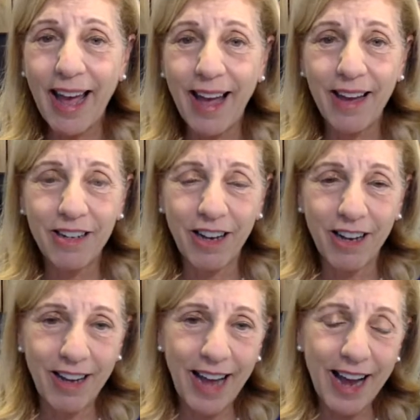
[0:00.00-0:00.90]
And
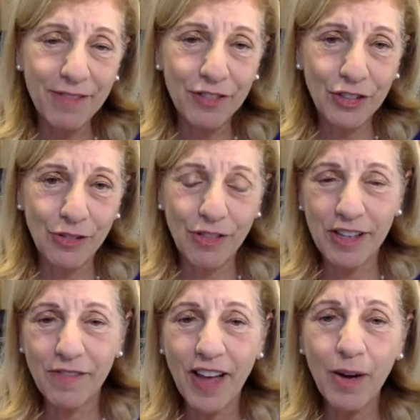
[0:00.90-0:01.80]
uh, after
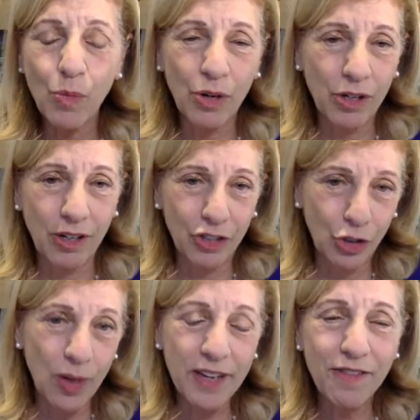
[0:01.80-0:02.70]
the event, we're
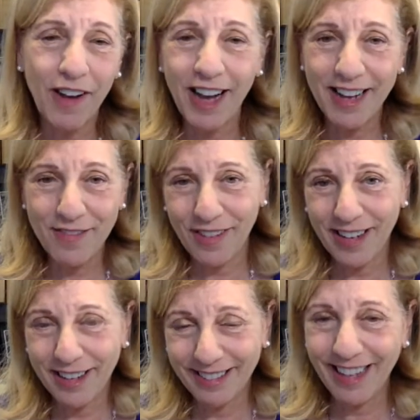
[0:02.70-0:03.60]
25
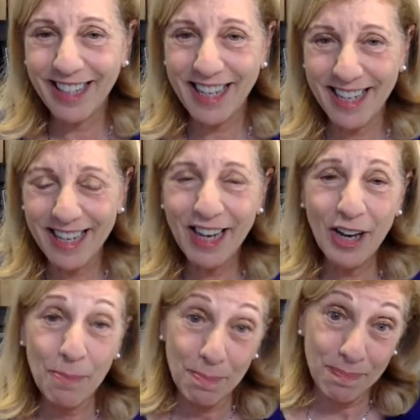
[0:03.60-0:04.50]
uh, lucky
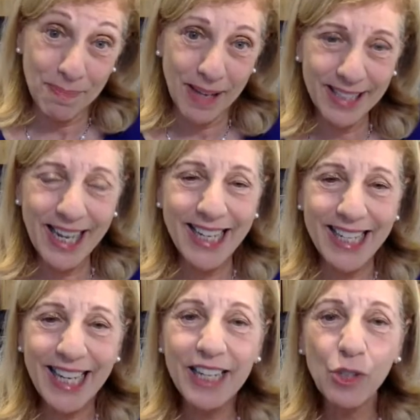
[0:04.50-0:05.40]

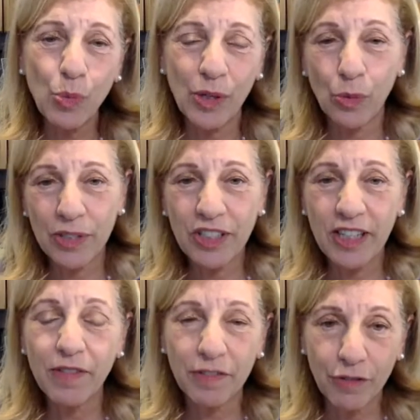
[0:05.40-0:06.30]
attendees will
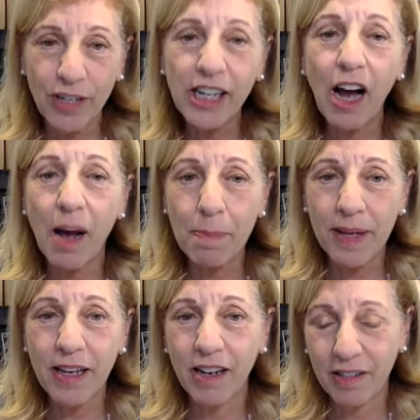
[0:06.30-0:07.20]
receive a free
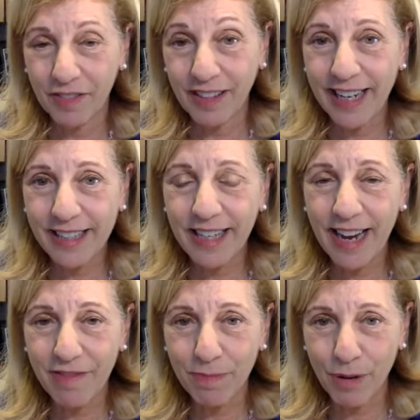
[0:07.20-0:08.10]
copy of Glass
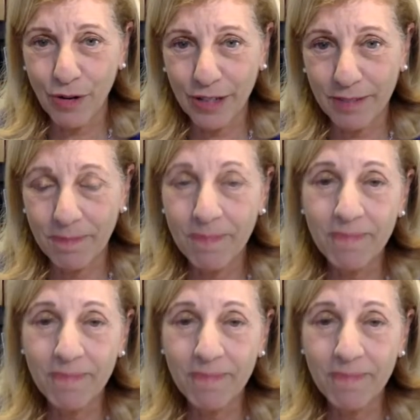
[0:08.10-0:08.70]
Half Broken.